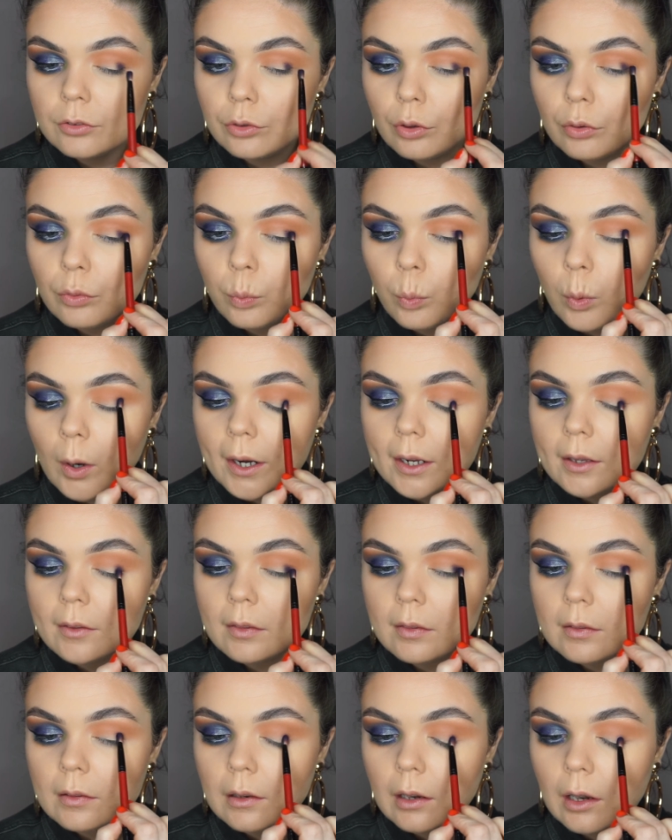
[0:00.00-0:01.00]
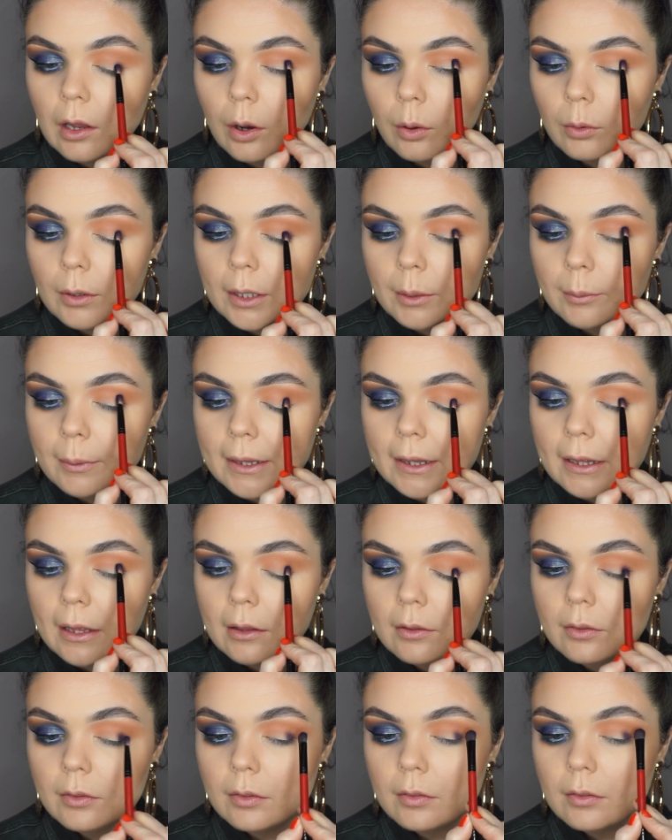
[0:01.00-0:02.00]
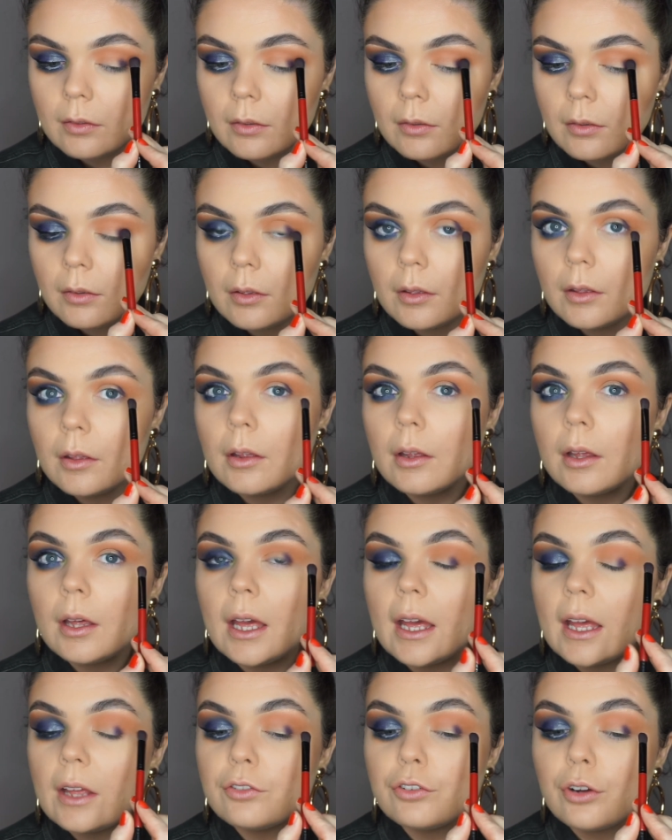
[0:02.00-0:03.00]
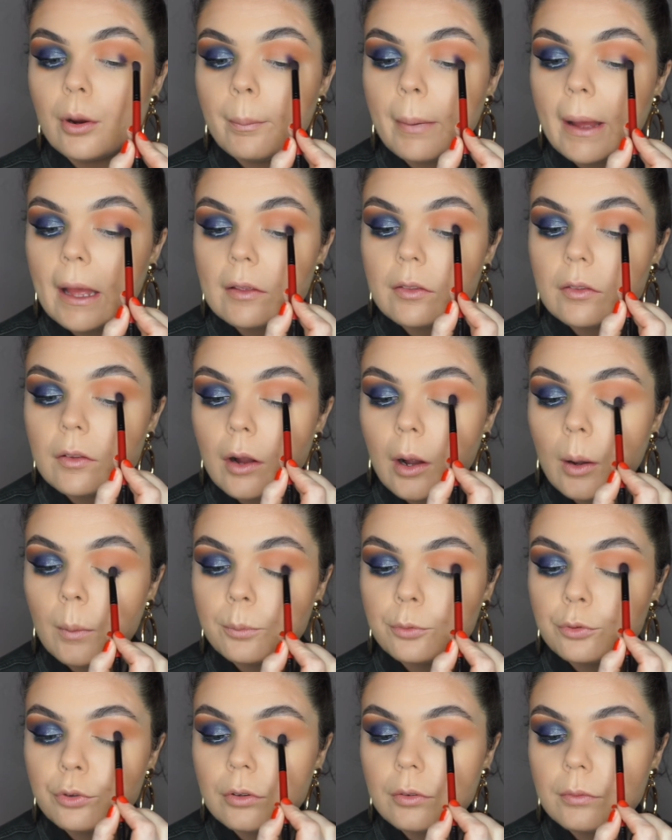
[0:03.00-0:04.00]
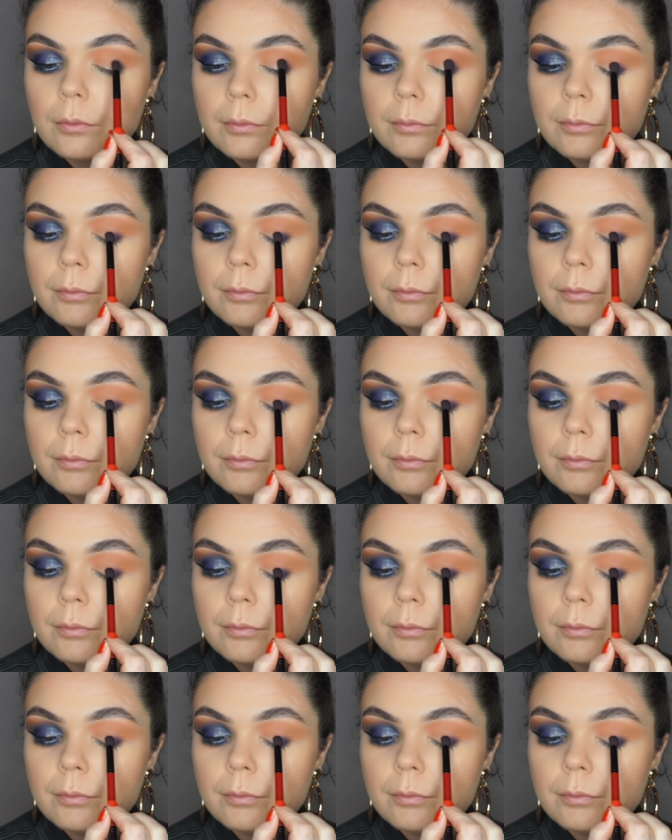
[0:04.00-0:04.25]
just work slowly with this is your best option.